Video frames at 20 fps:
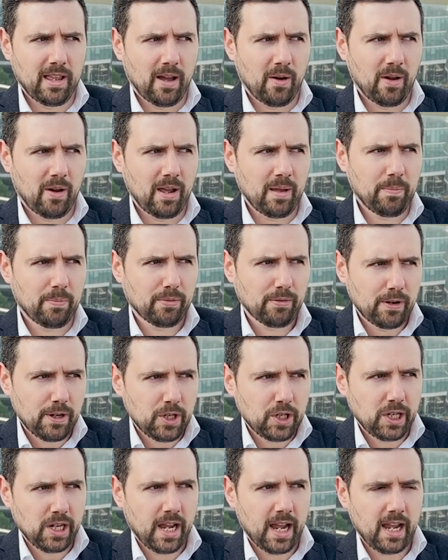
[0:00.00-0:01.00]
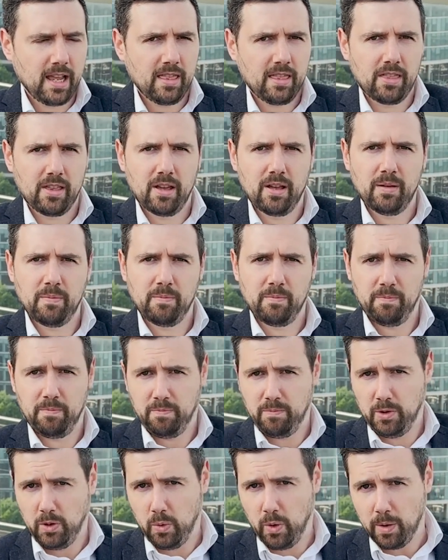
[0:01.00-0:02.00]
Now, I appreciate that
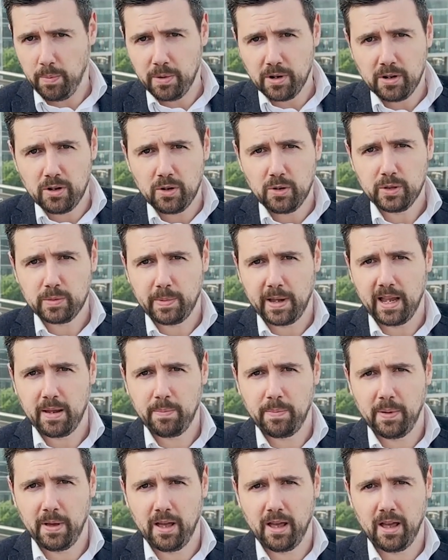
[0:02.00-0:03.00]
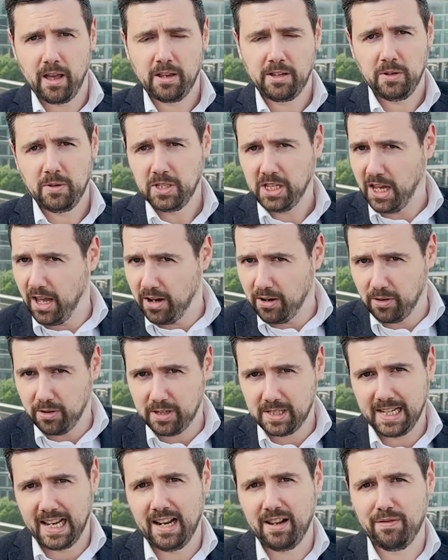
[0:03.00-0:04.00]
you open a newspaper, you turn on
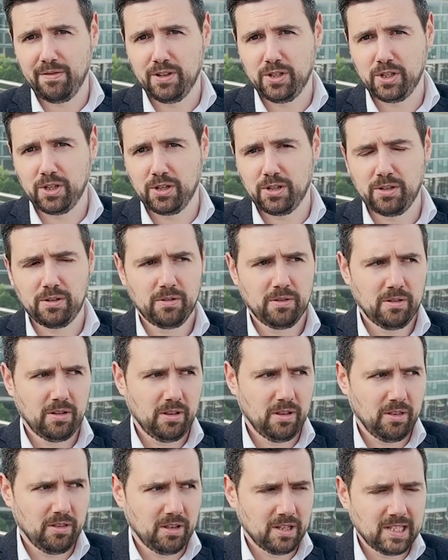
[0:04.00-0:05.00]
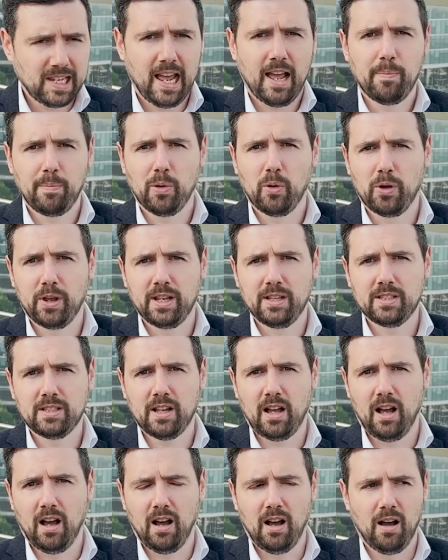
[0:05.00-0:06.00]
a television, the tabloids
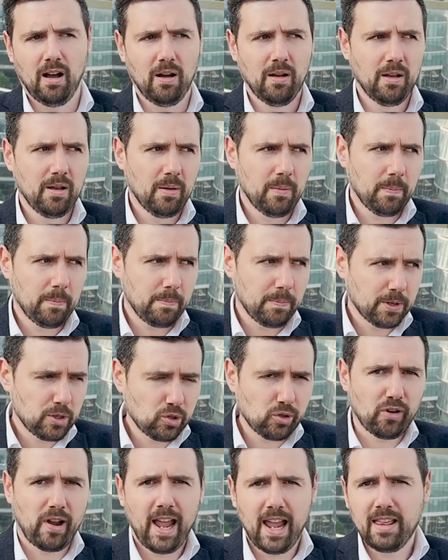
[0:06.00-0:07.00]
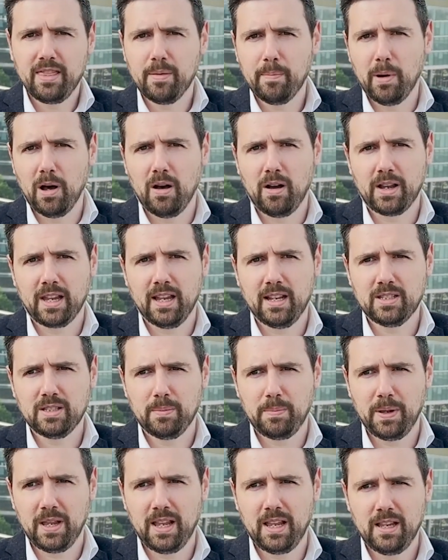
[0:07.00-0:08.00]
are portraying the market
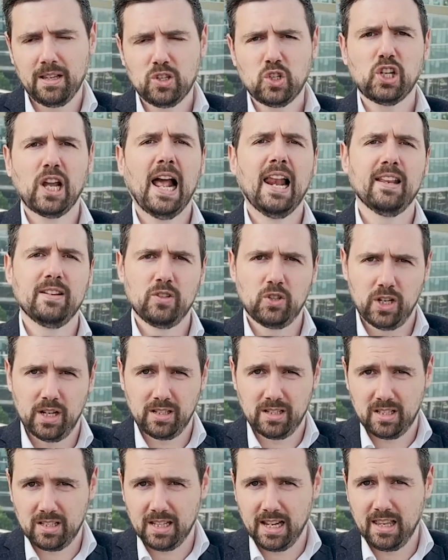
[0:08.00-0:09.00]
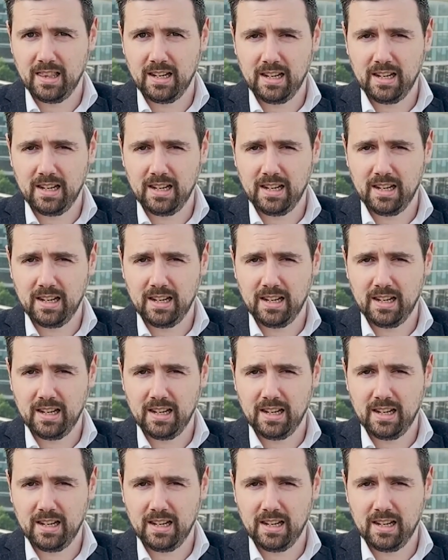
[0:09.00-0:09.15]
to be challenging, to say the